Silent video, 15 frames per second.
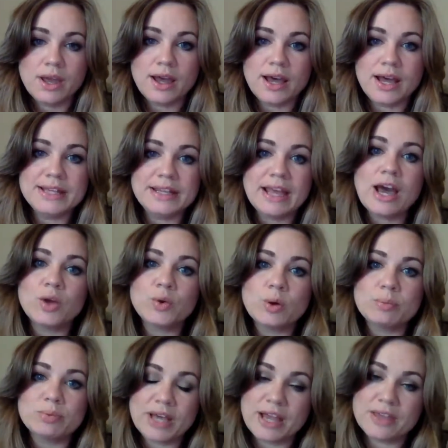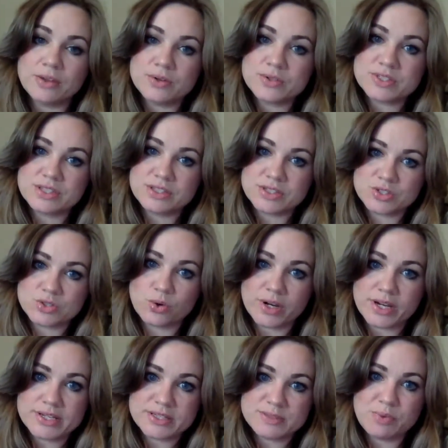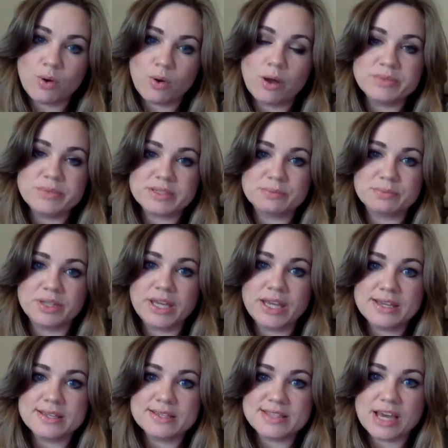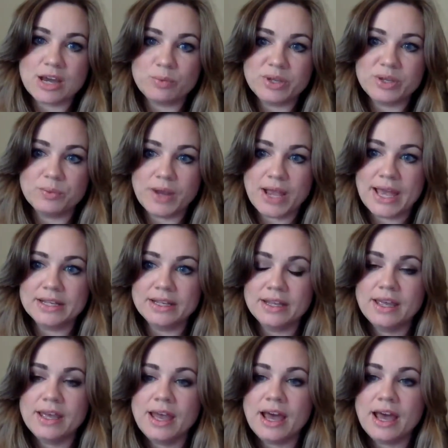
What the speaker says: and how to apply those to the stories, poems, and plays that we read.